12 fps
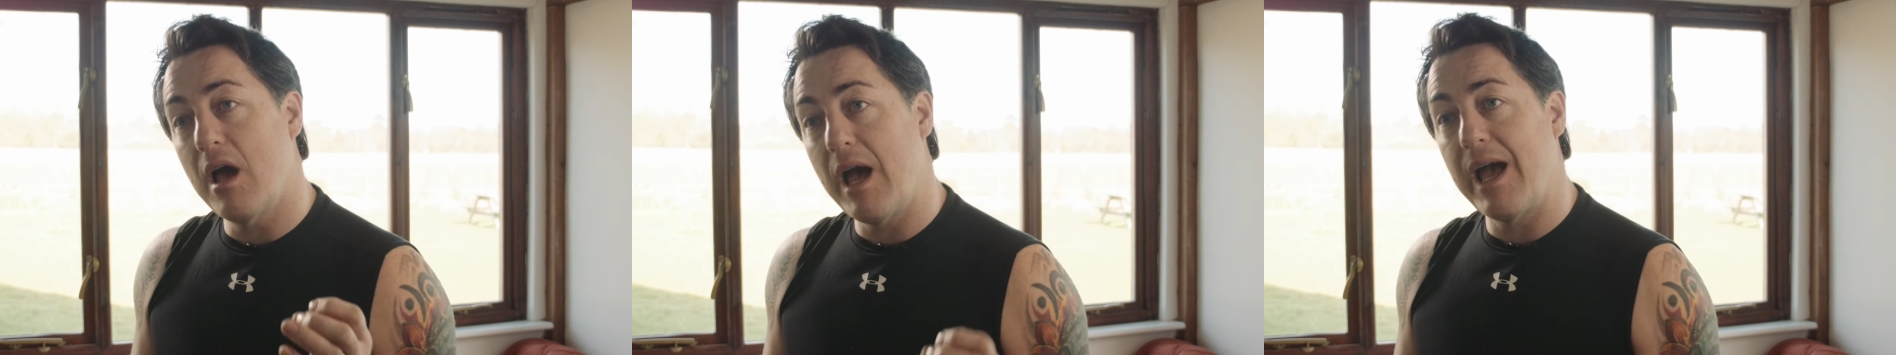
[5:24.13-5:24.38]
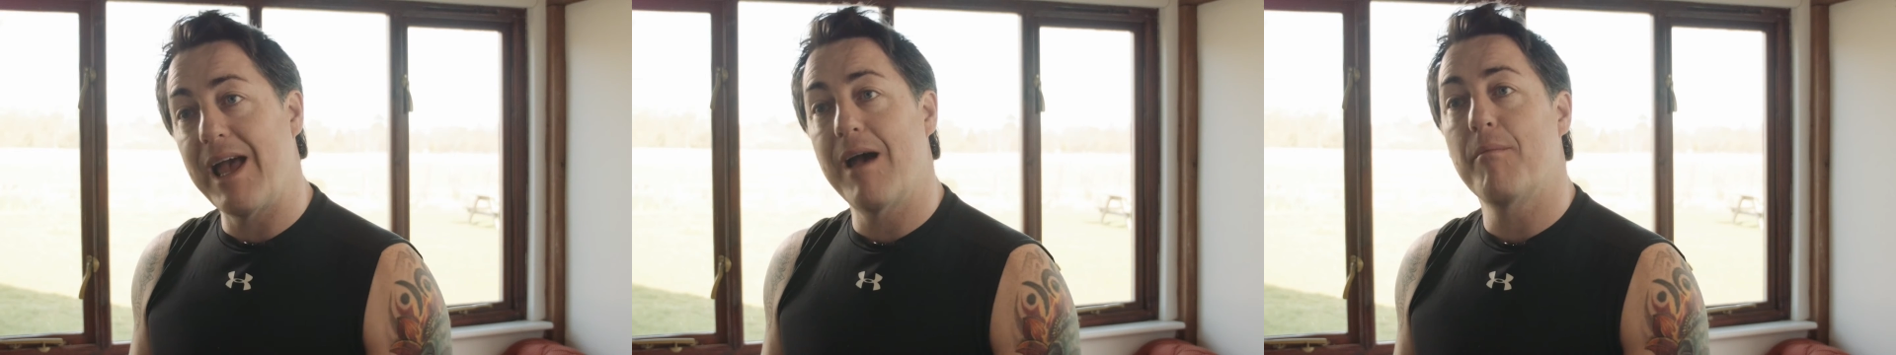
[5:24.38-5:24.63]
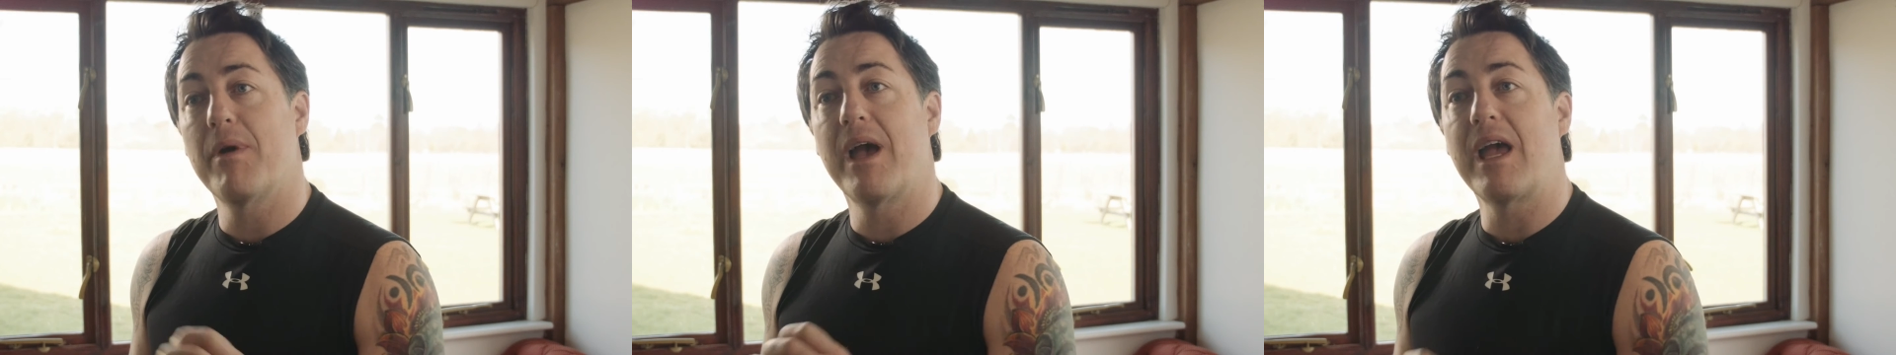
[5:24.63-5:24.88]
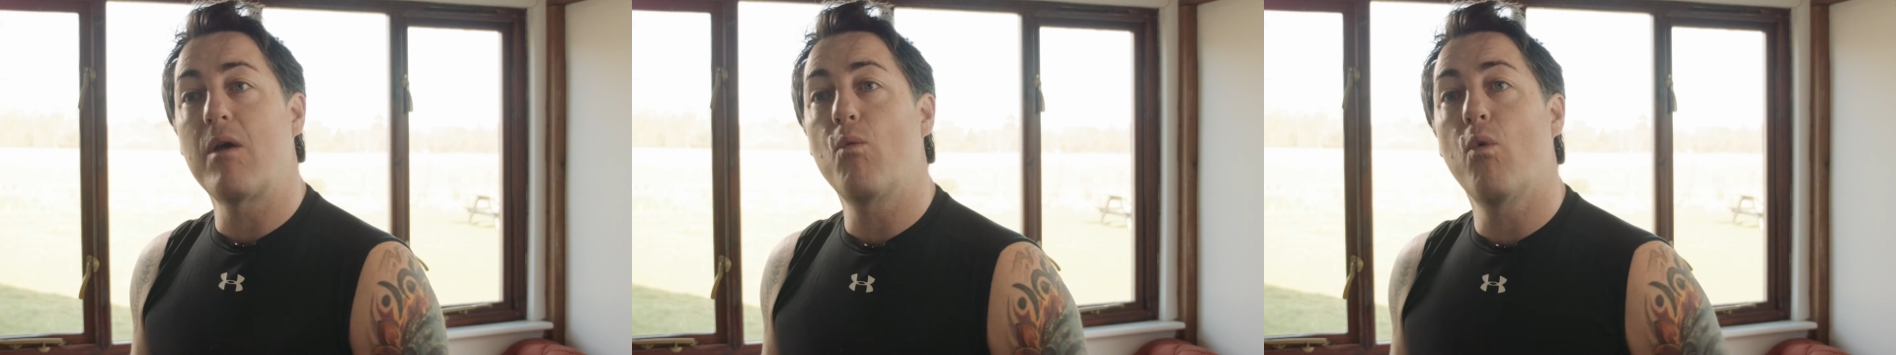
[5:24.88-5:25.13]
I am
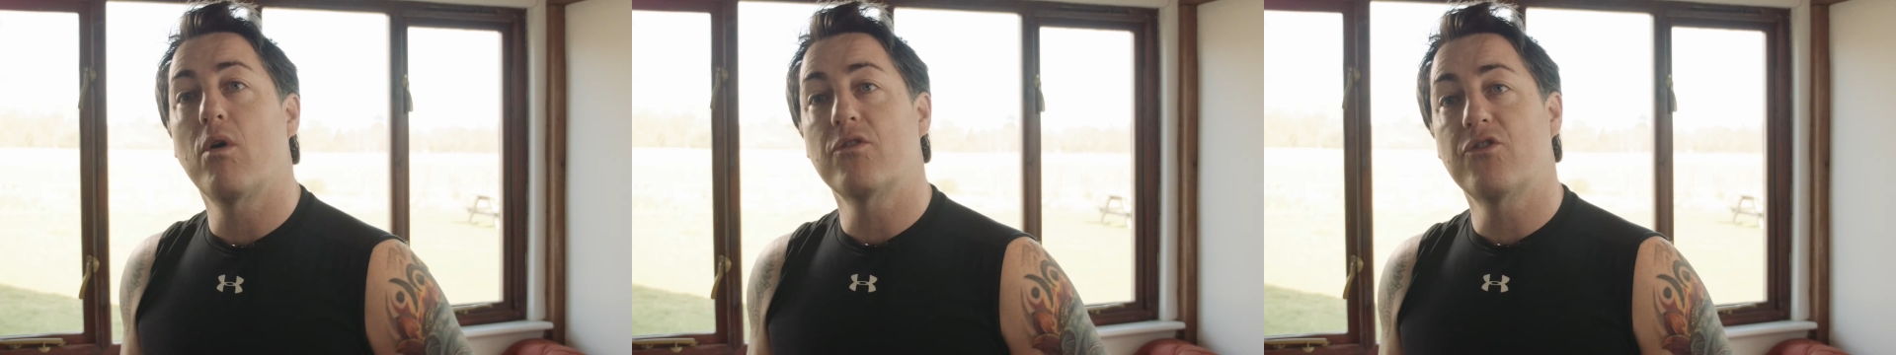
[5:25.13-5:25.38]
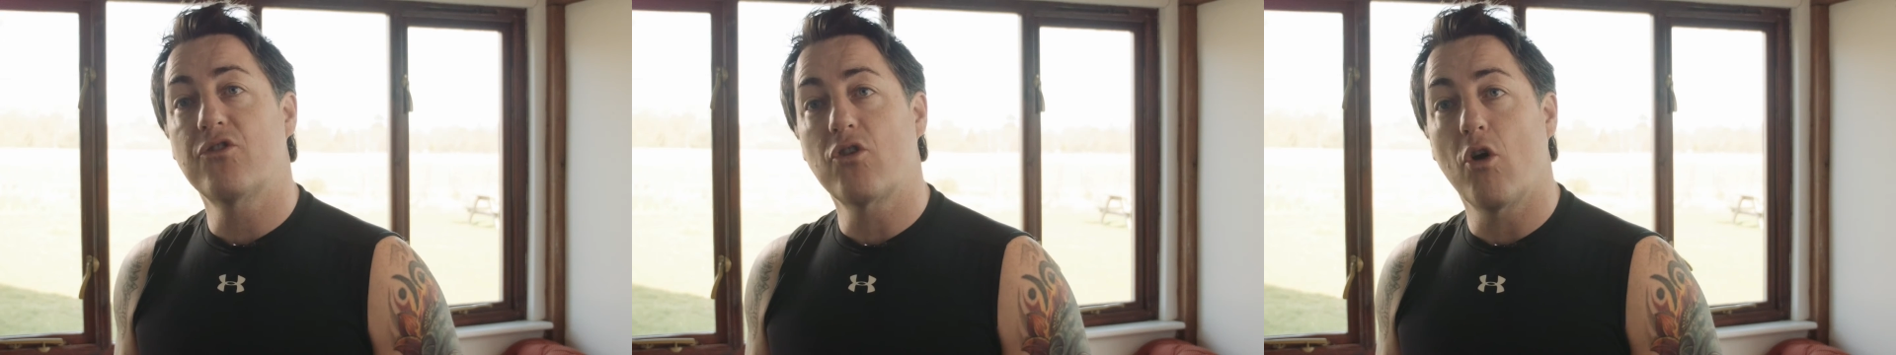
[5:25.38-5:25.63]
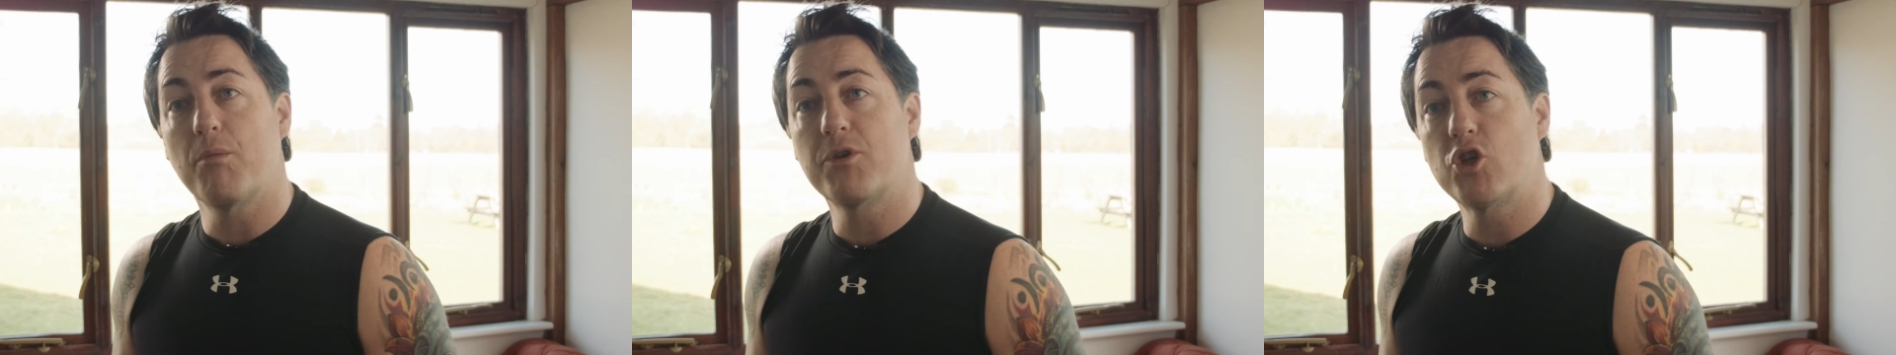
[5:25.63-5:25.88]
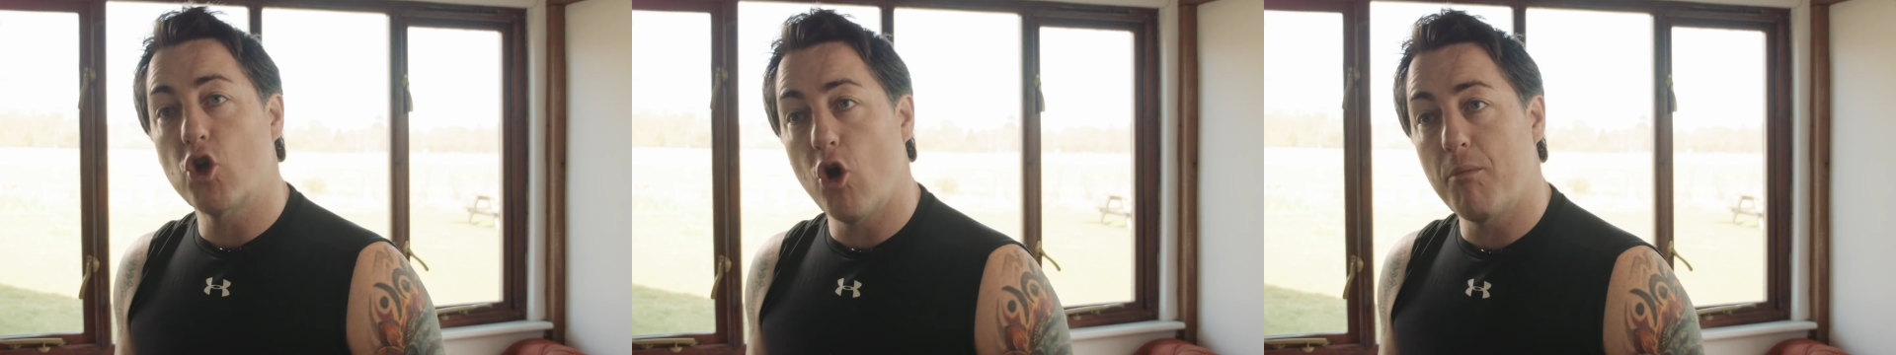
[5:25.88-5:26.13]
a one-stop
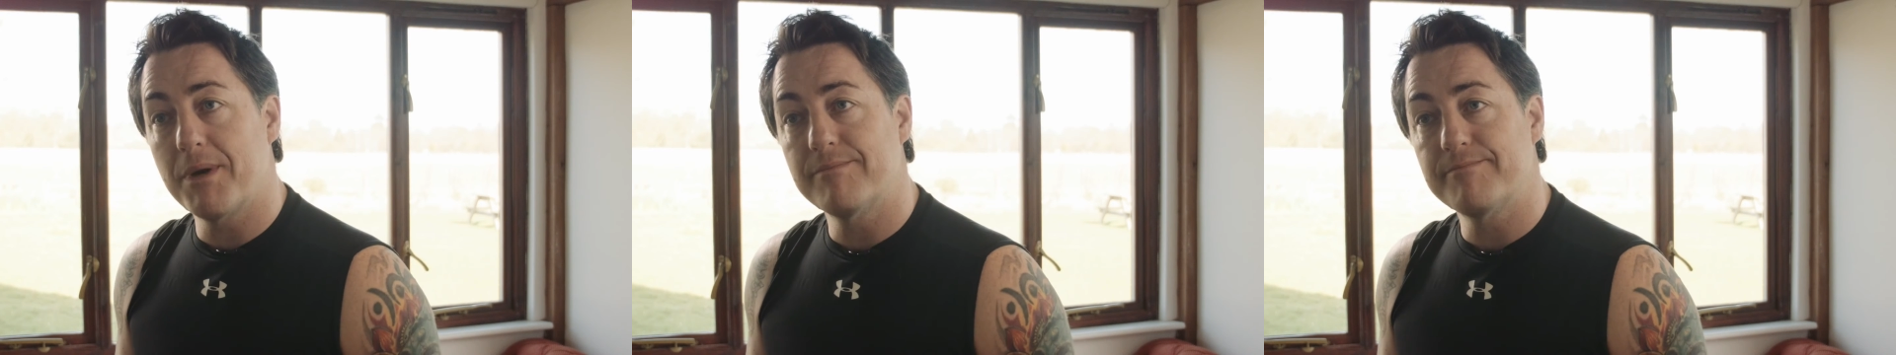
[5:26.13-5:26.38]
shop.